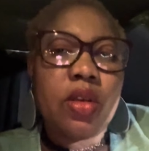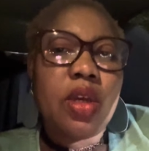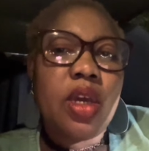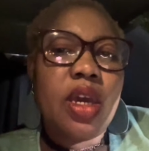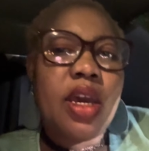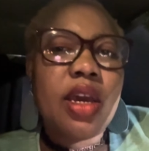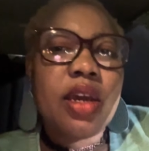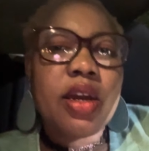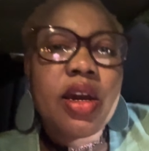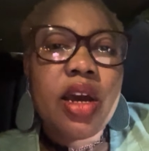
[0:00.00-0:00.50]

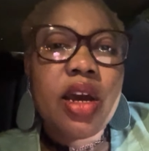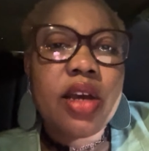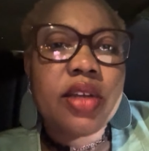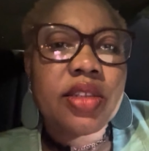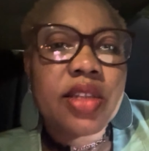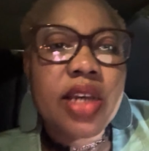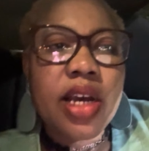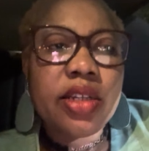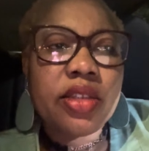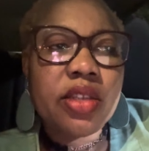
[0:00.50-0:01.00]
Hey guys,
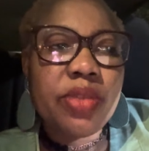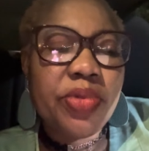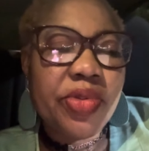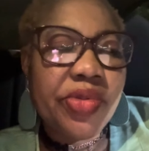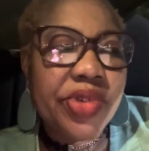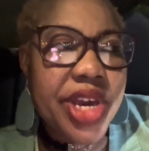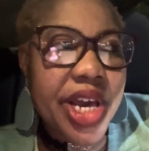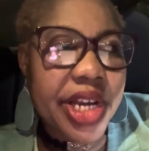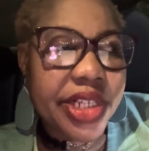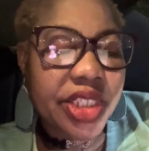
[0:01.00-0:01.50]
Gossip and
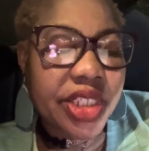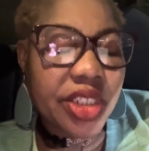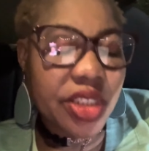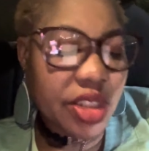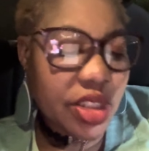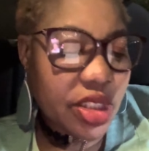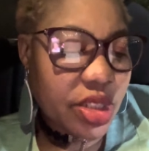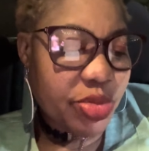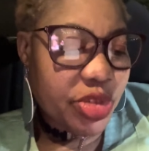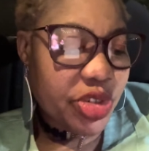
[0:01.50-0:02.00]

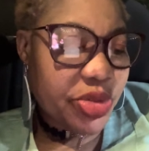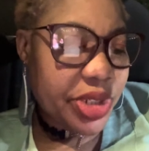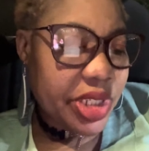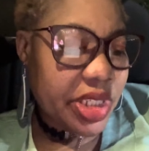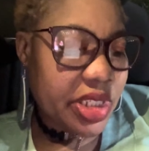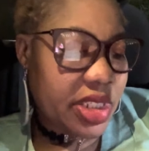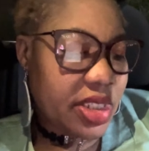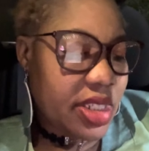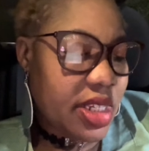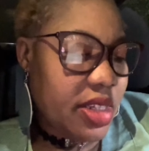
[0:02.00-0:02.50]
Reactions, Marie
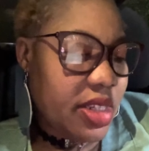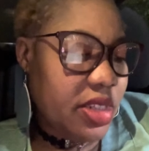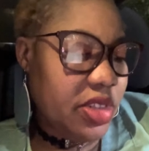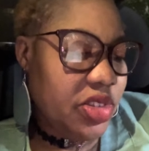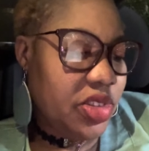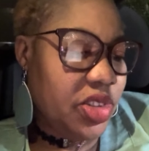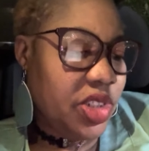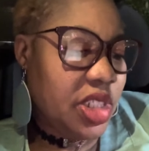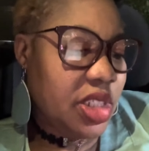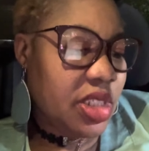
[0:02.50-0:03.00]
State.
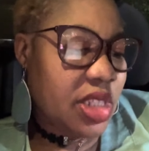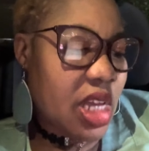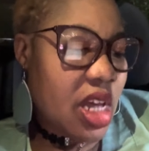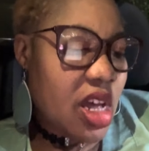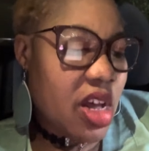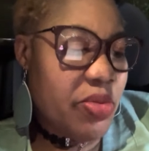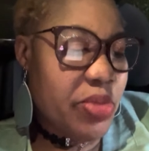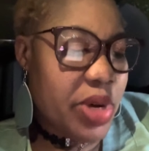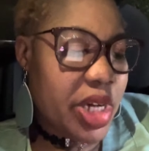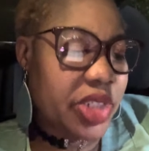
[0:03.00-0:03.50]

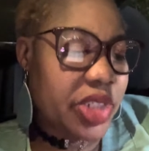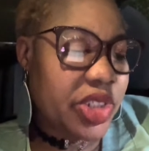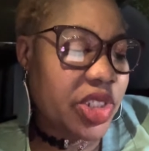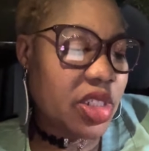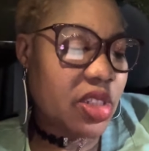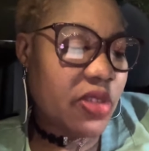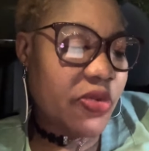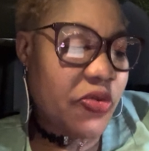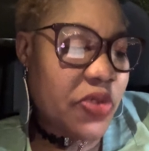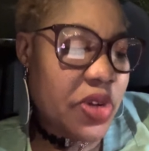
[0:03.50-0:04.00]
Gisele
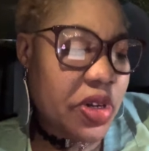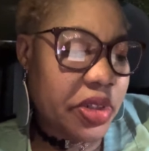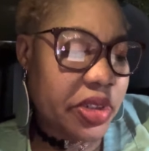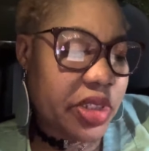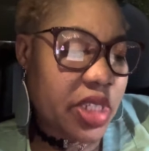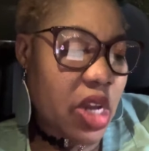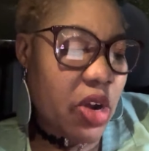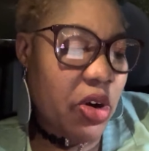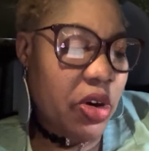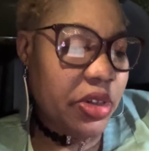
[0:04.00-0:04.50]
Bunchen feels
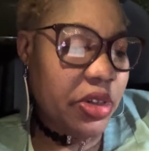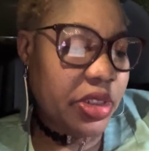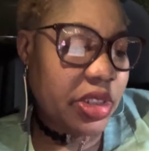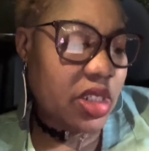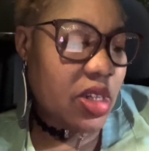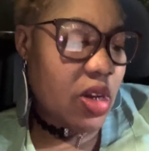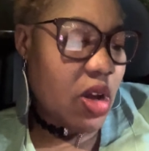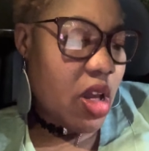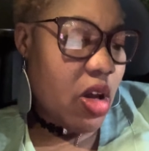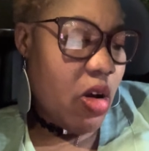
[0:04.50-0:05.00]
hurt
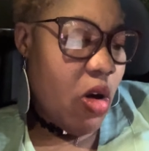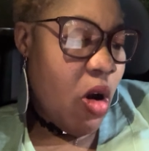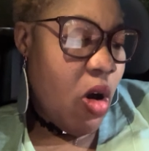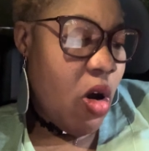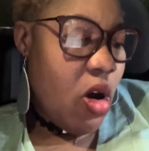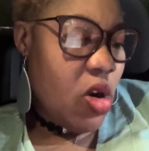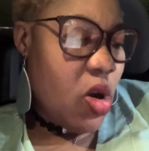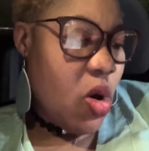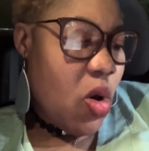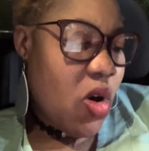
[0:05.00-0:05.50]

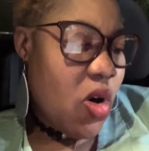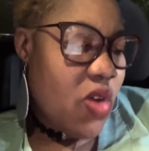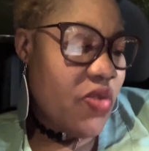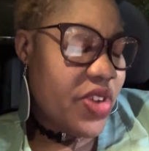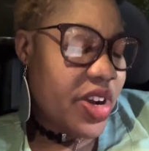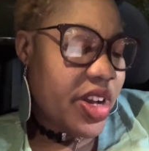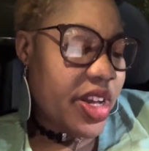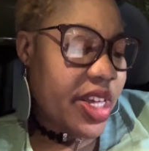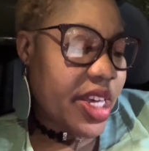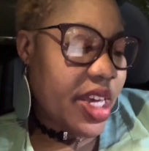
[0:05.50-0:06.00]
all over
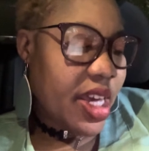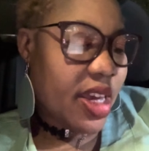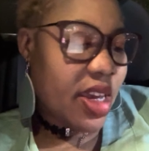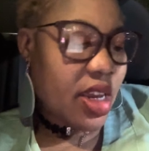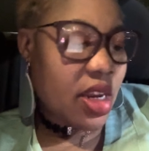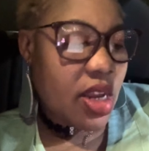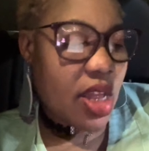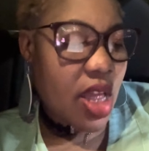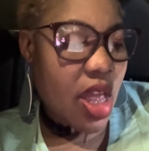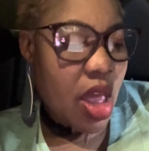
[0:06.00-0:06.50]

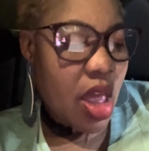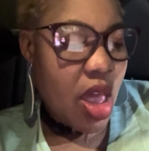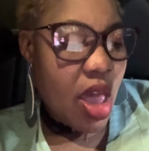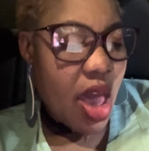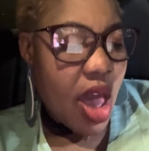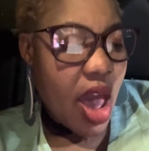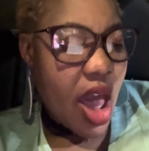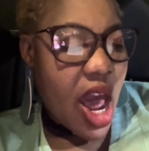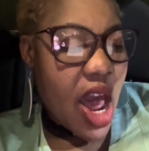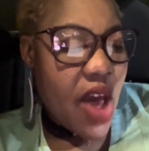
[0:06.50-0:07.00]
again
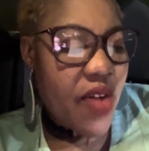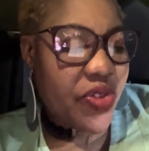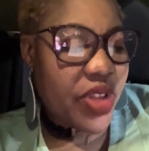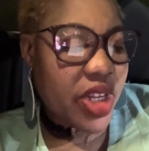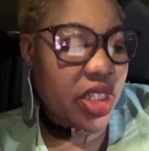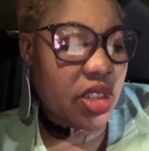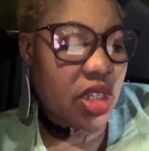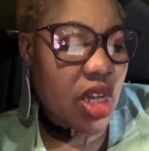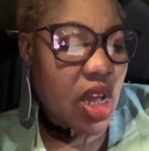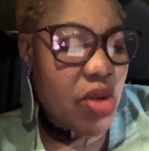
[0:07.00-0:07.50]
after
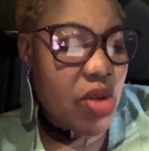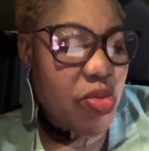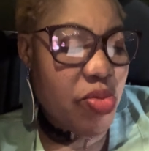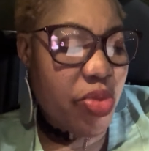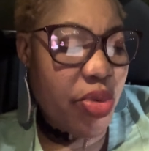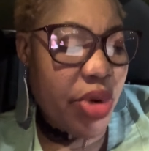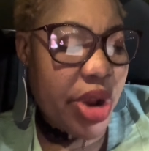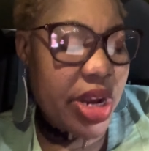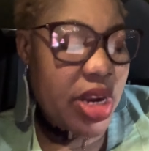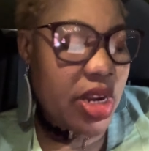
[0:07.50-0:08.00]
Tom
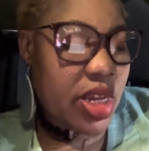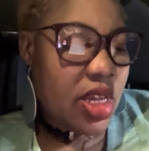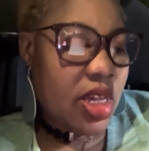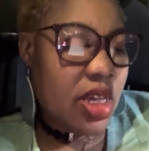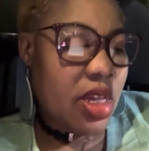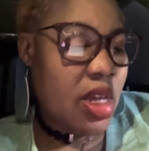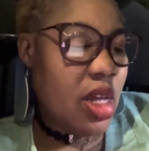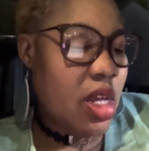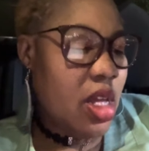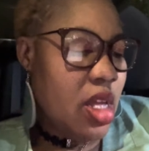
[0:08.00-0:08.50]

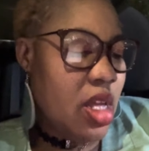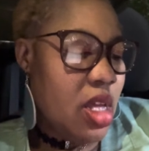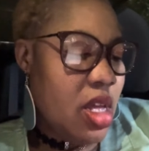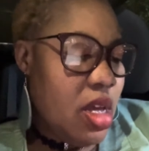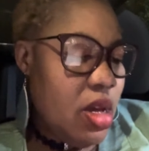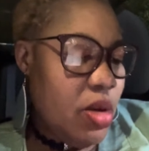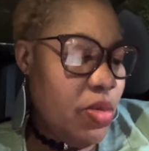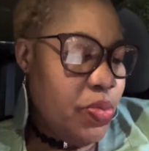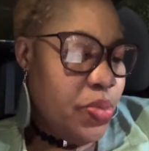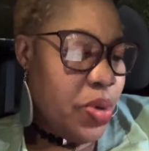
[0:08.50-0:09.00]
Brady
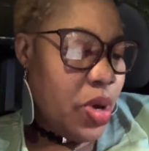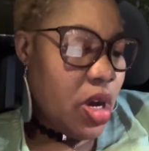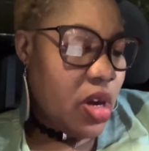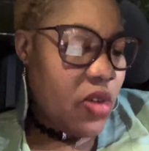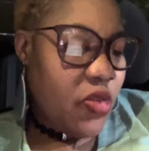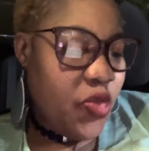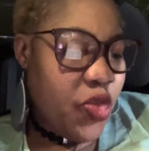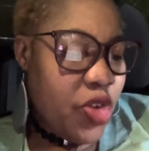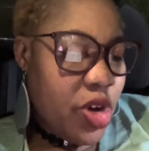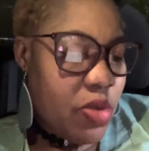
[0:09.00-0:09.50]
put
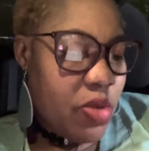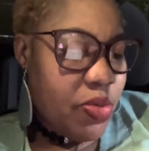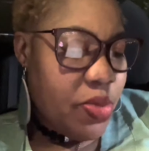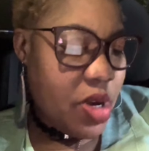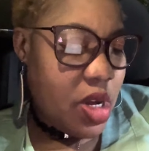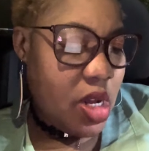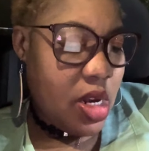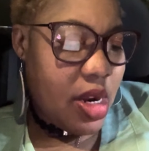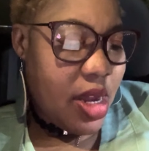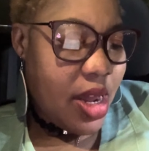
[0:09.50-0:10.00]

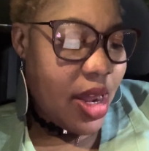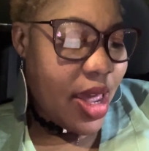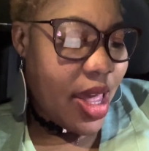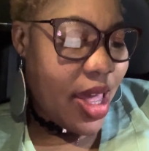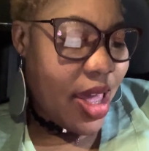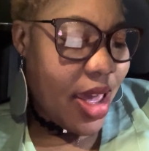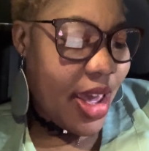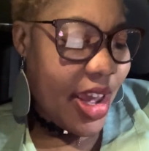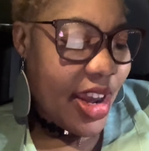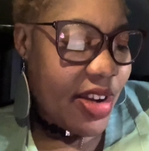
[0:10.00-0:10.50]
football
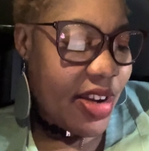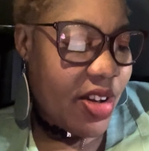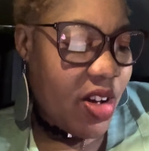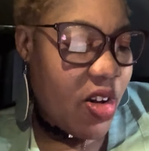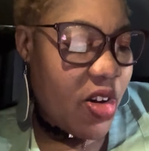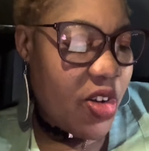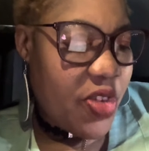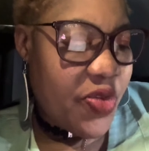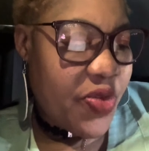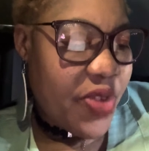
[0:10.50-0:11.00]
ahead
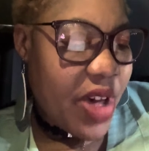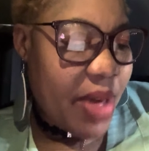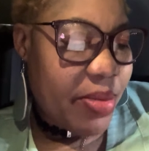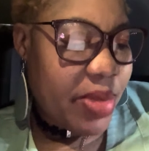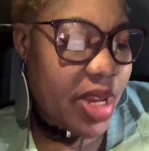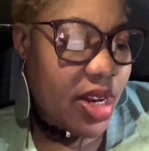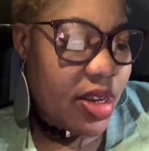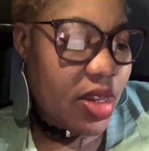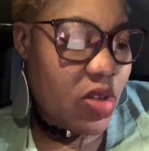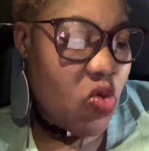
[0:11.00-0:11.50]
of
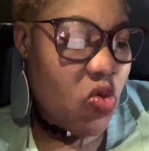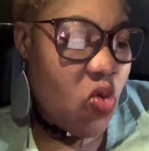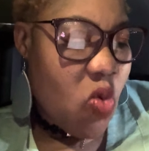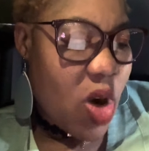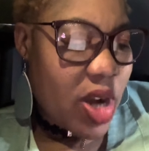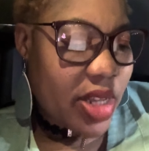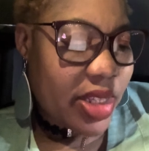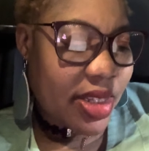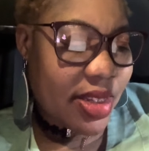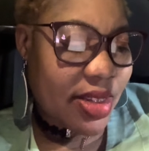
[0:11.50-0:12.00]
family
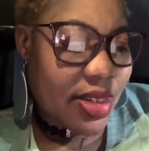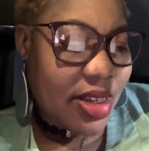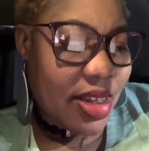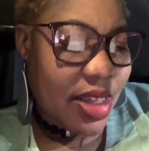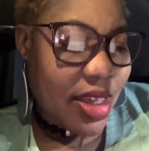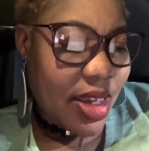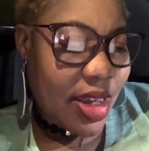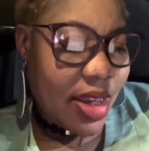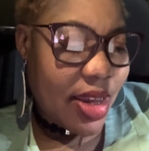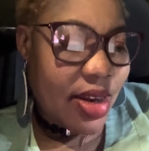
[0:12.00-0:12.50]
once
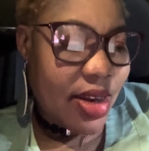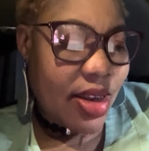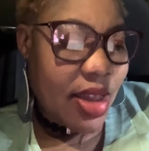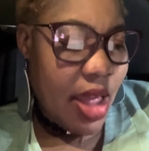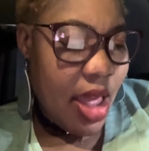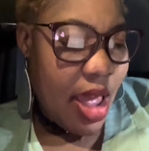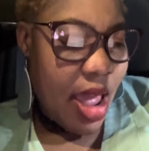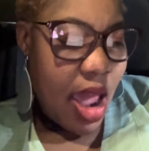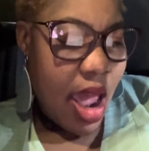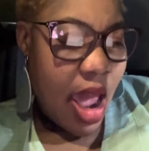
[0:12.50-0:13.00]
again
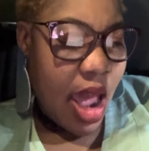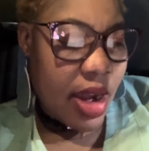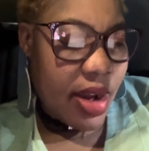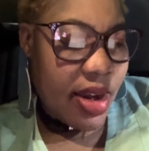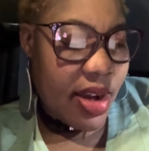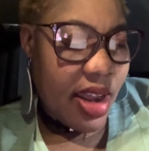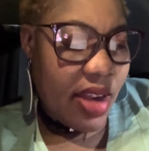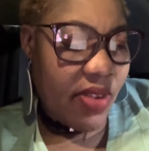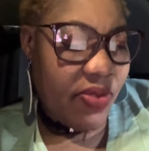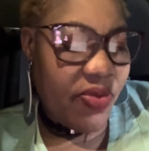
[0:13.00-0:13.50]
at
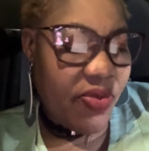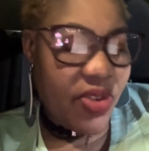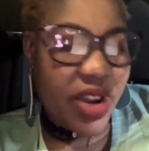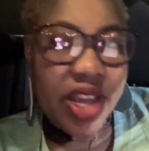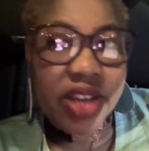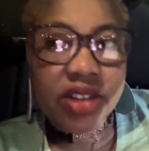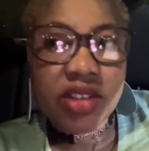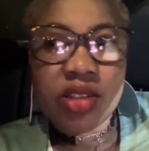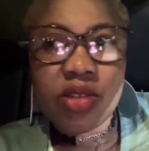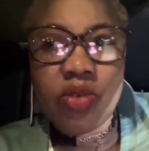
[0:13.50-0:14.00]

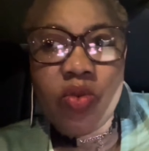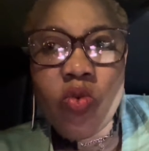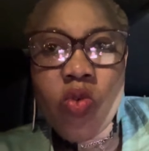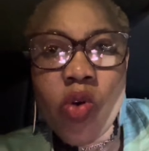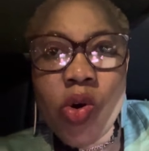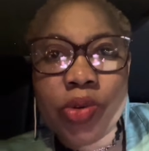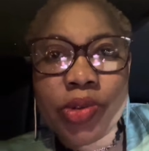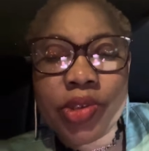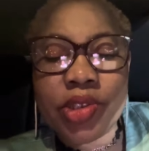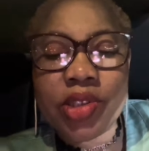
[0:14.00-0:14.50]
Netflix
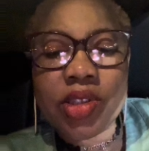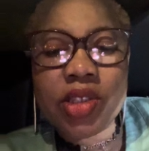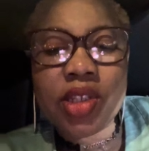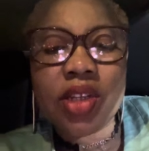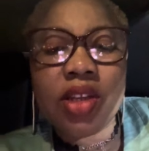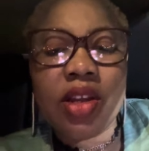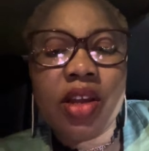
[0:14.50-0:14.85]
roast.